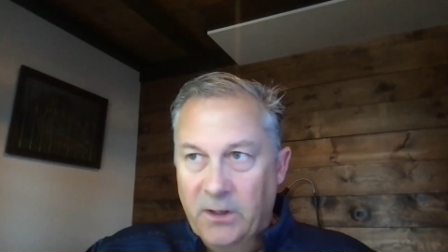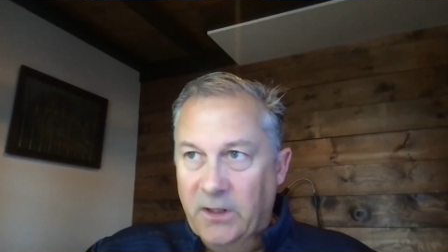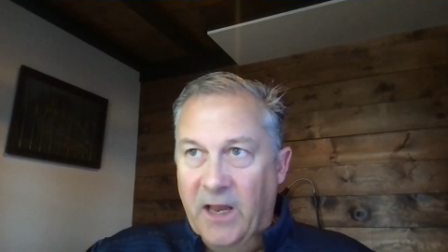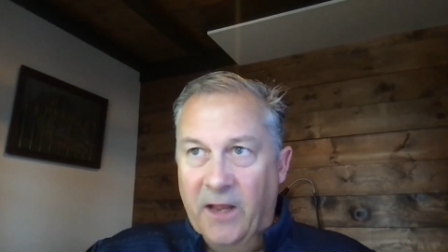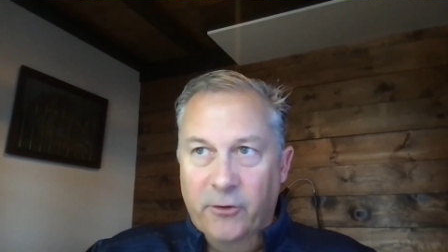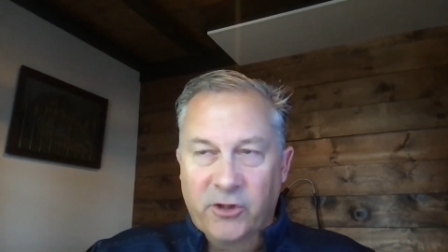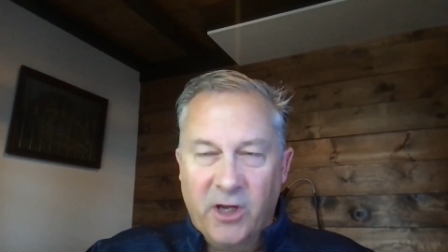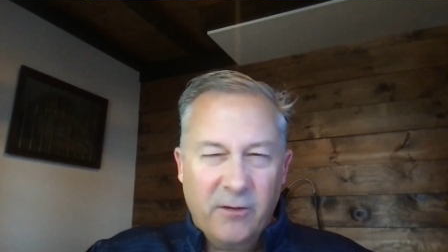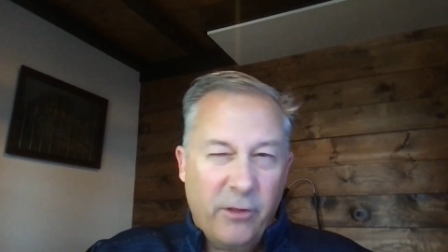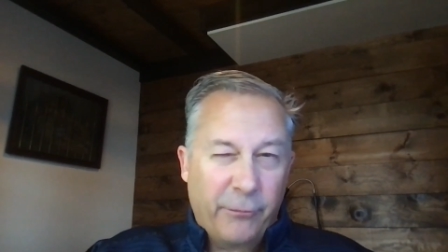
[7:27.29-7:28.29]
Yeah, there's
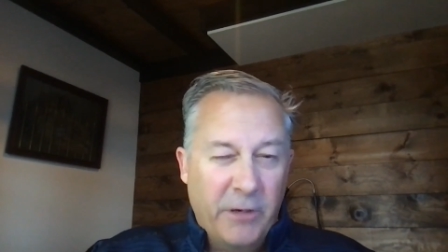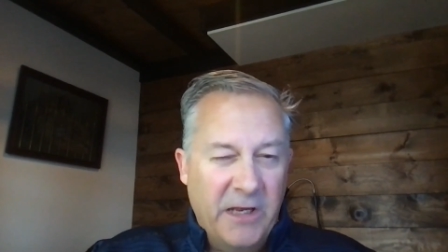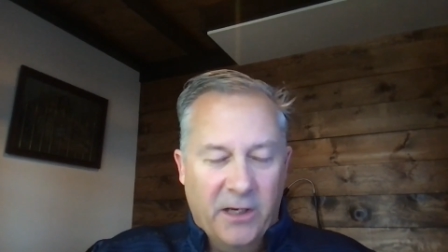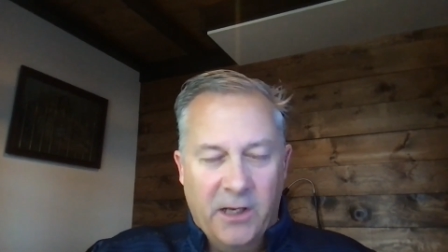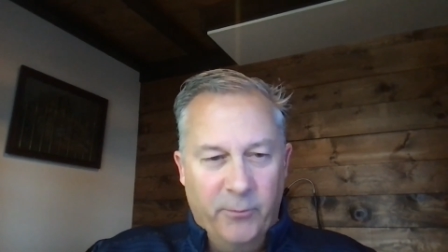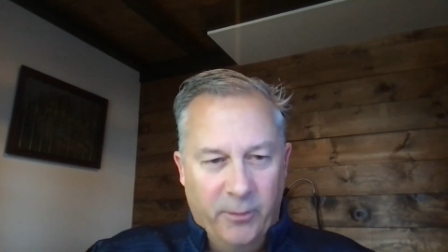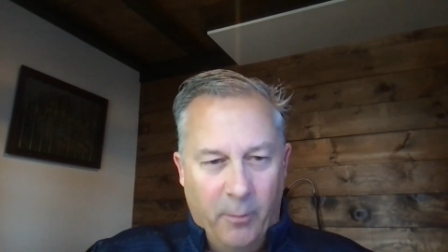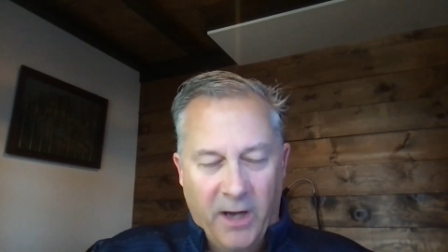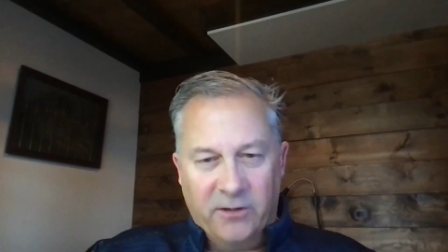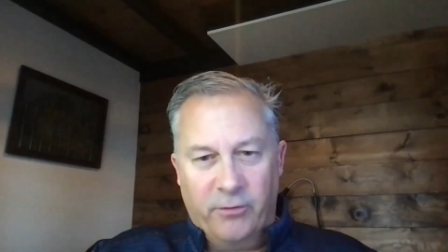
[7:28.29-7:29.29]
kind of three that come to
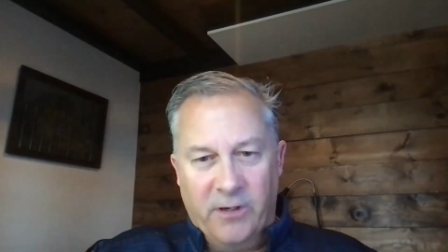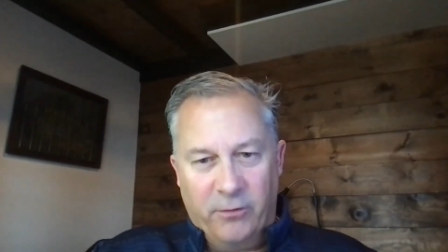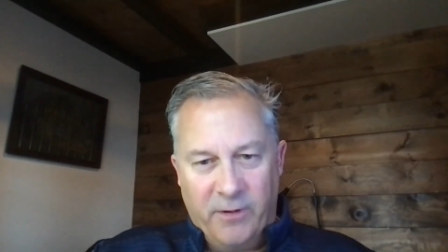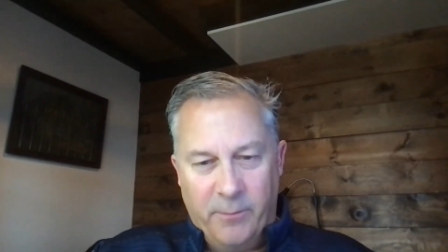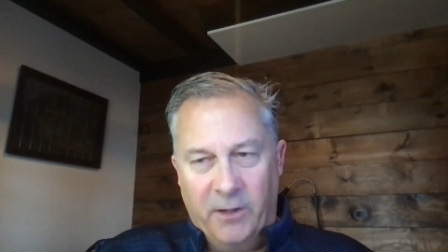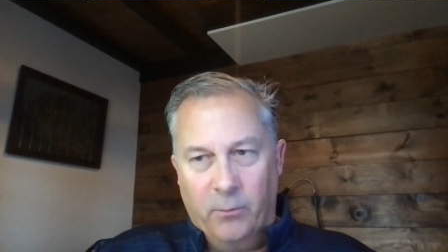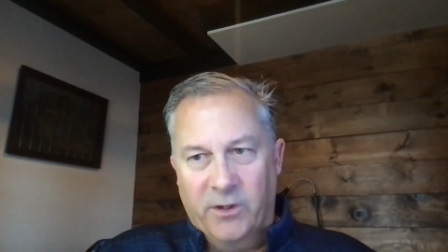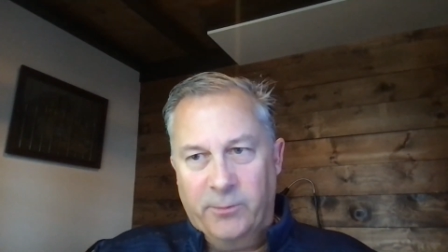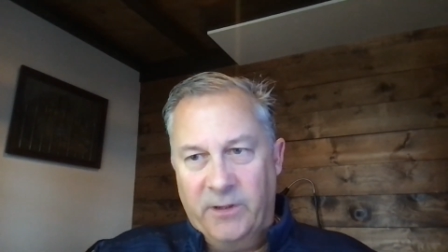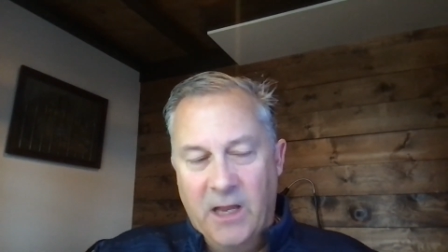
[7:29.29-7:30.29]
mind, three big
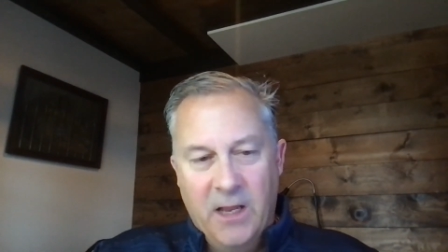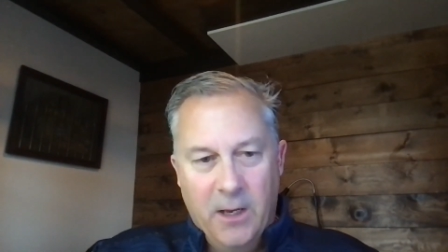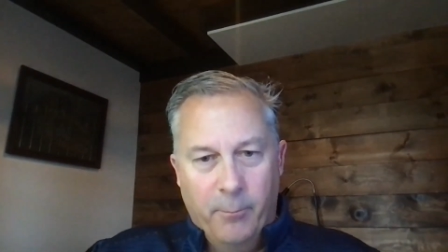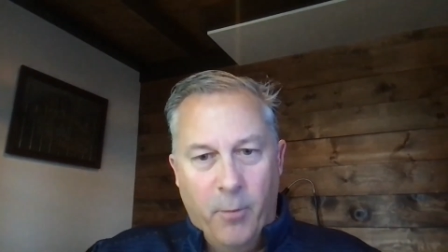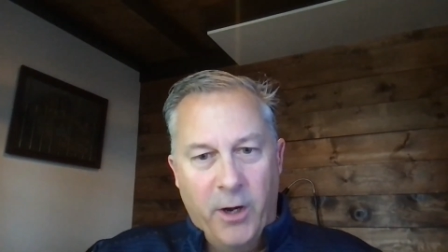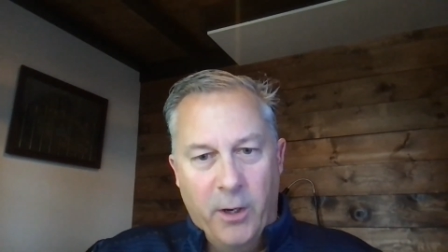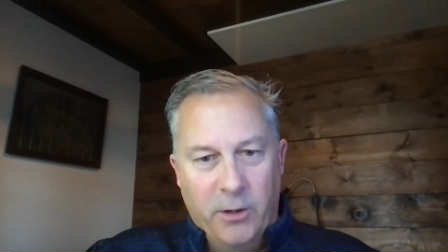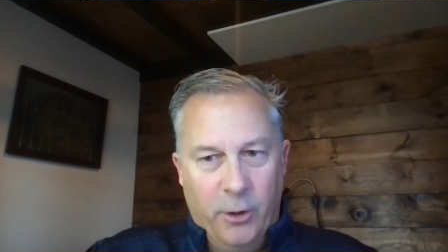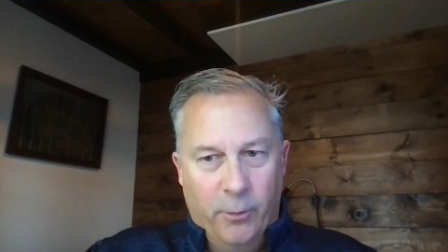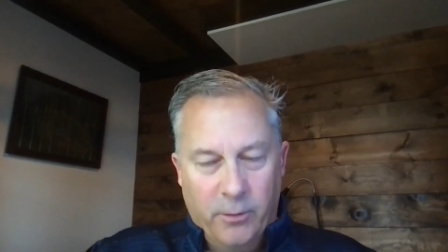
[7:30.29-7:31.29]
ones. I
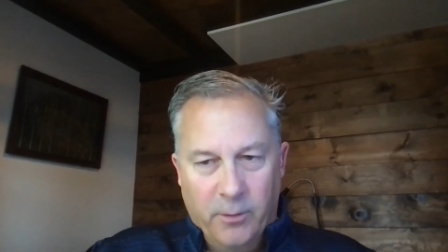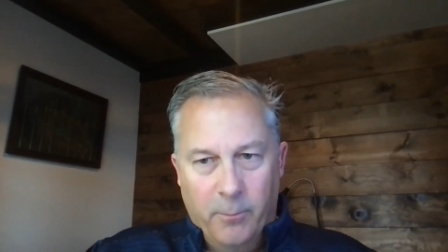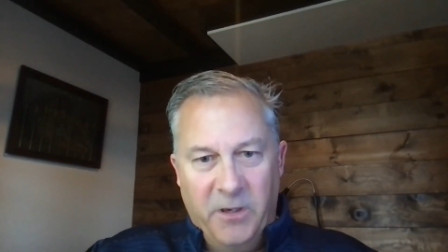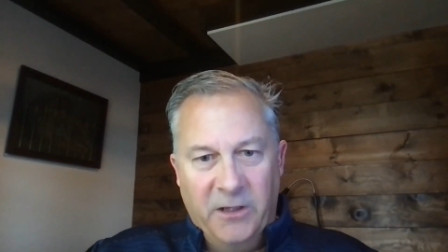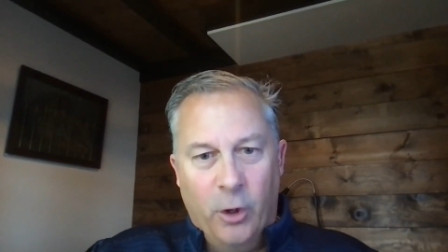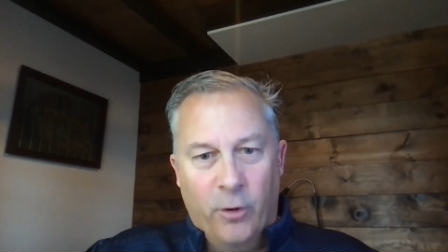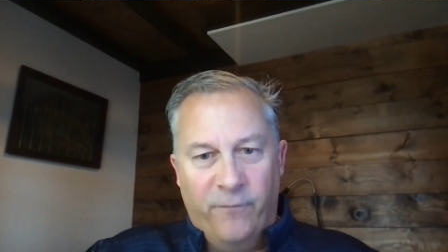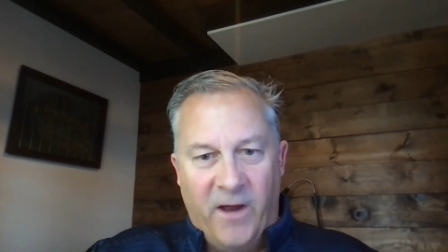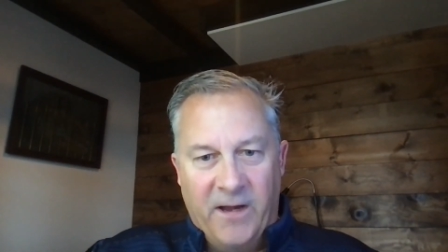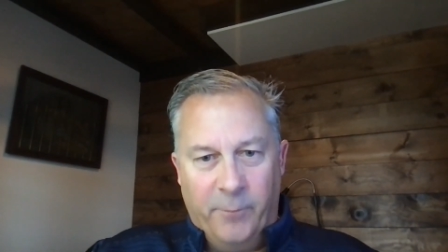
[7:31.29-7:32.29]
mean, being
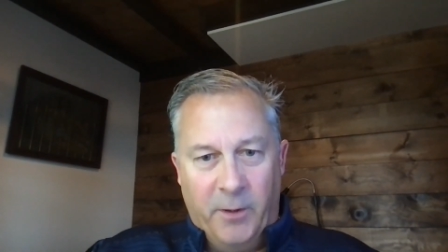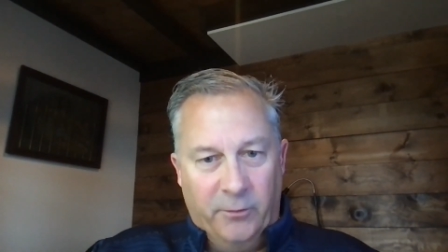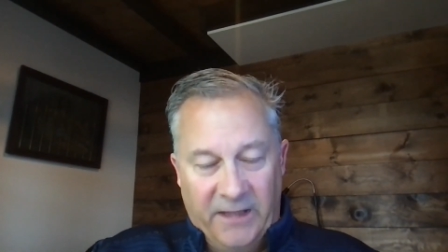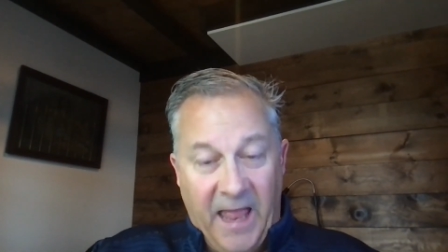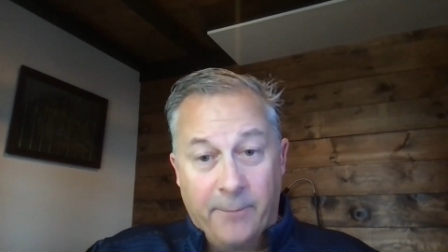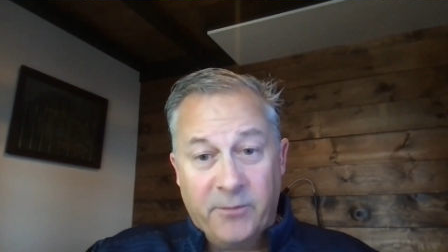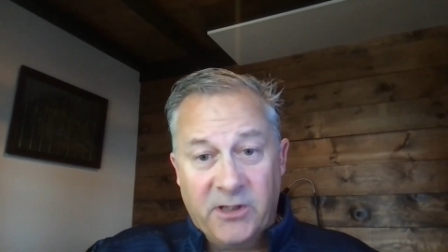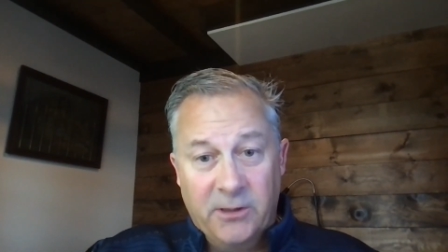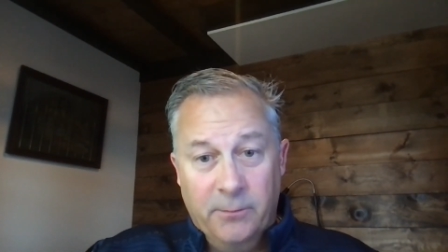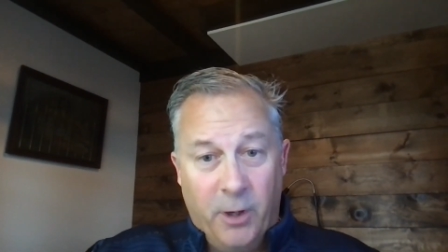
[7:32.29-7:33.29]
notified about
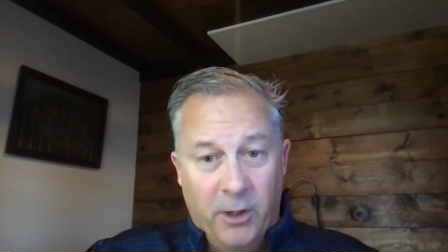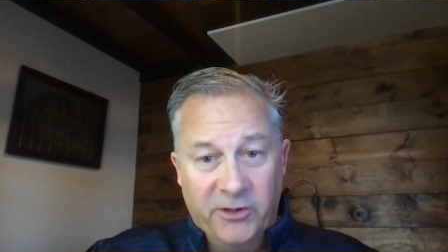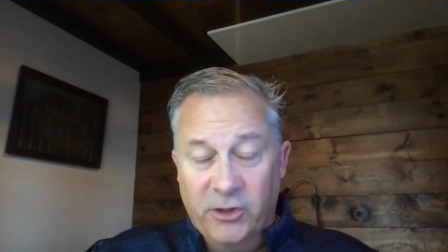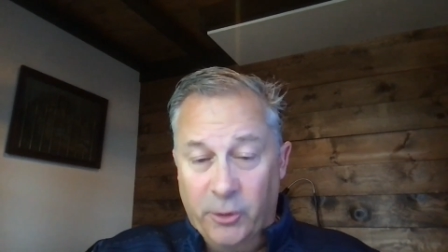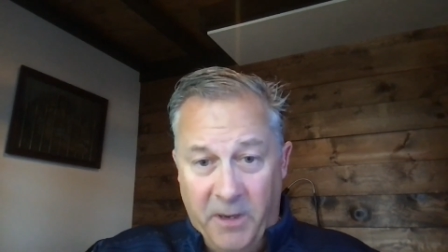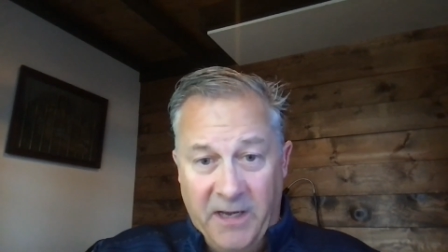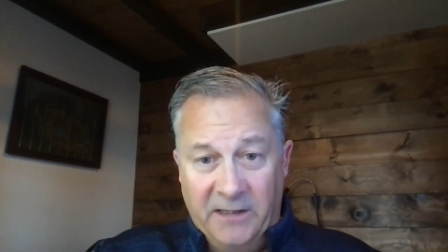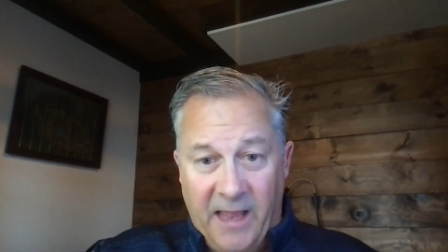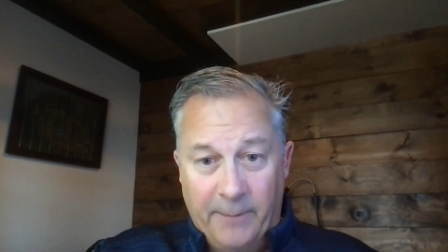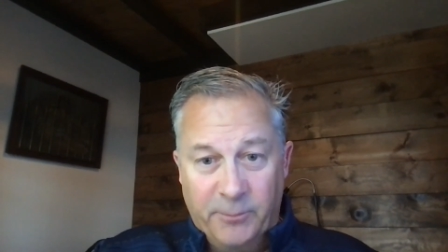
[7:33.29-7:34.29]
lapsed policies or
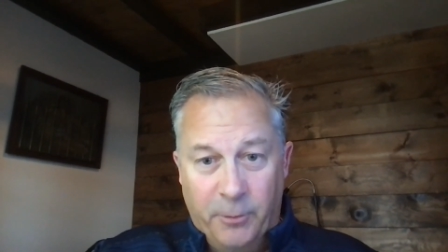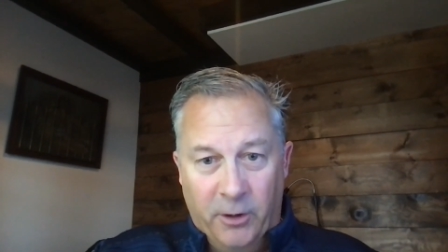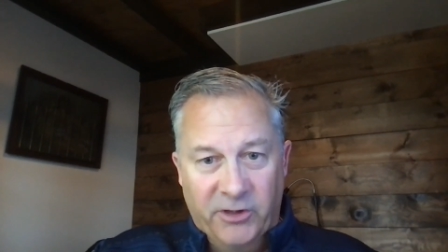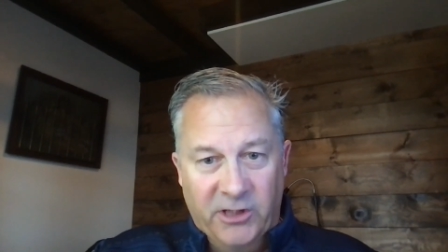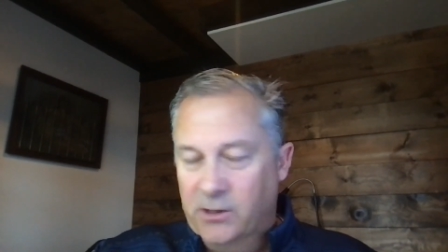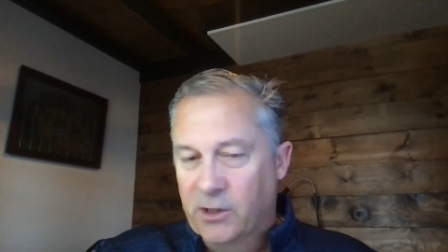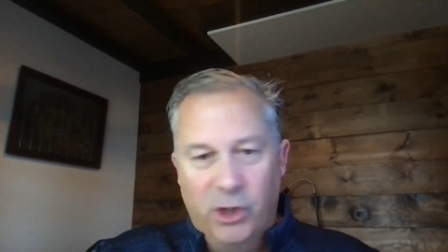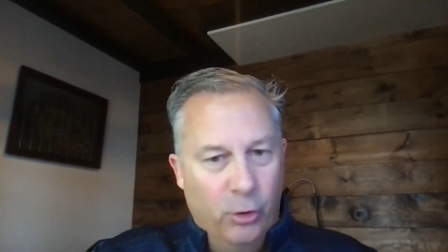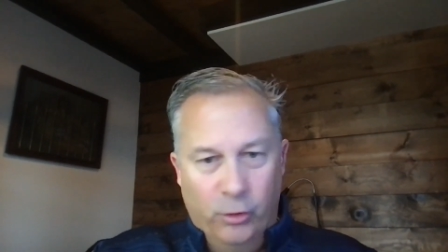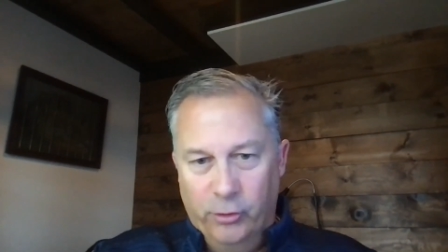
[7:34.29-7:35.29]
pending lapsed policies,
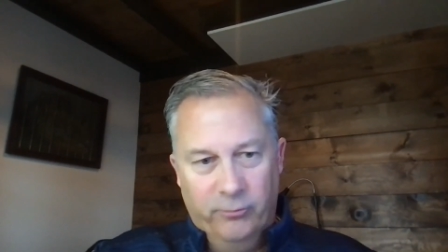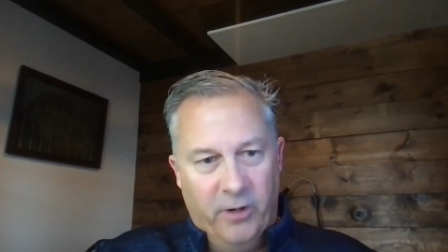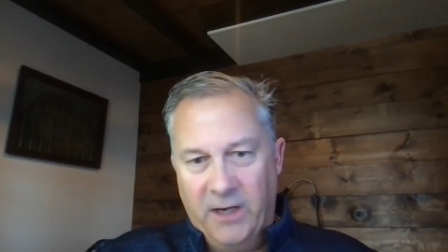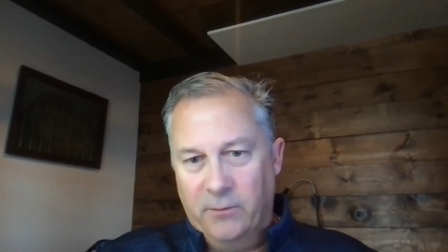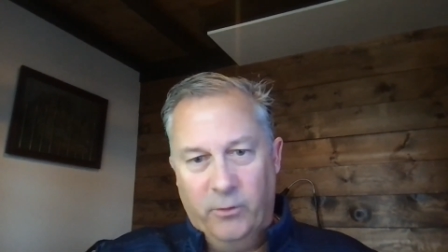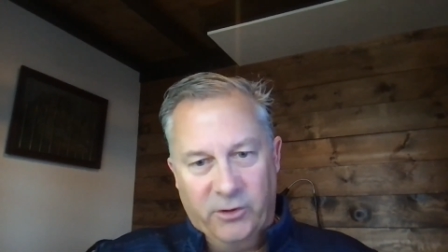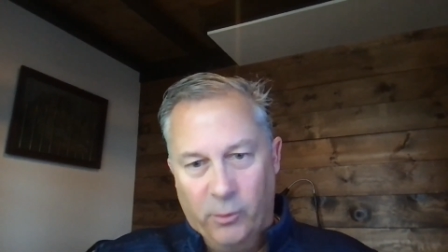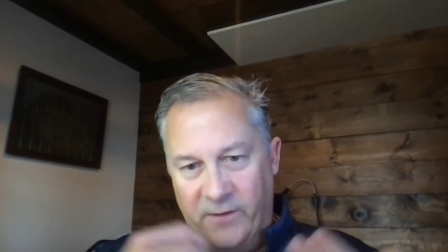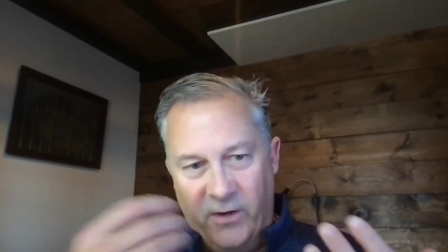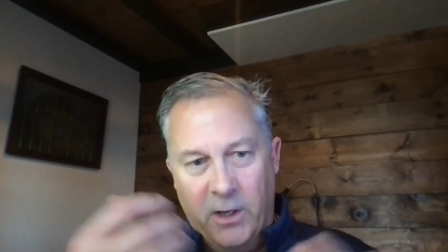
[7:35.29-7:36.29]
huge, right? So
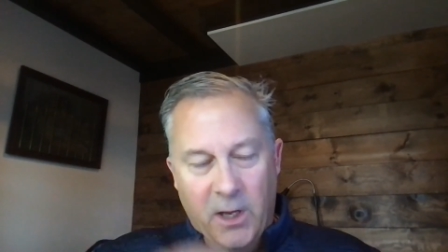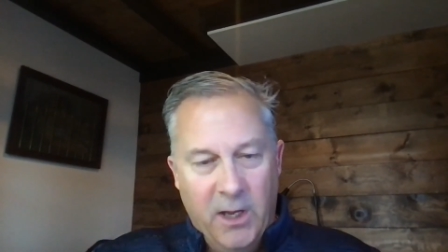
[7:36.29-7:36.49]
we have